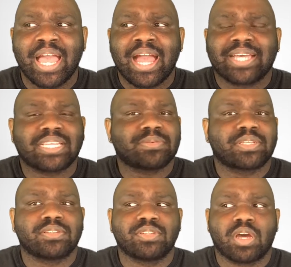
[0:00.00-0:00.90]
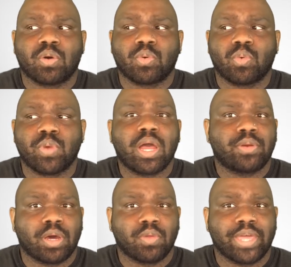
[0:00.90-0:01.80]
Because I was, you know, we all
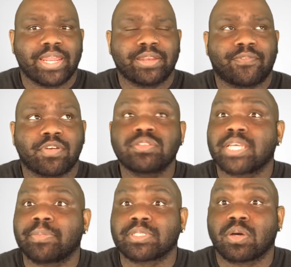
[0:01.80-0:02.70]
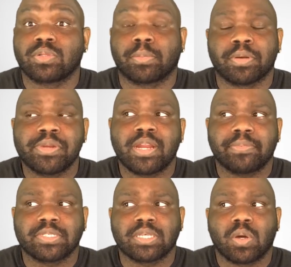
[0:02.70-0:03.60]
know that in the first episode, the premiere
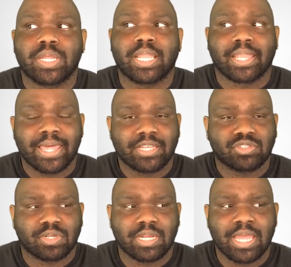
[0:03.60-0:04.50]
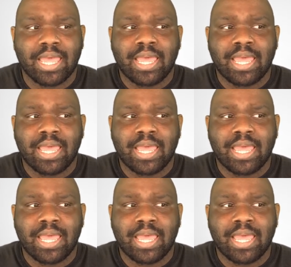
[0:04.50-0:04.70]
episode, Electra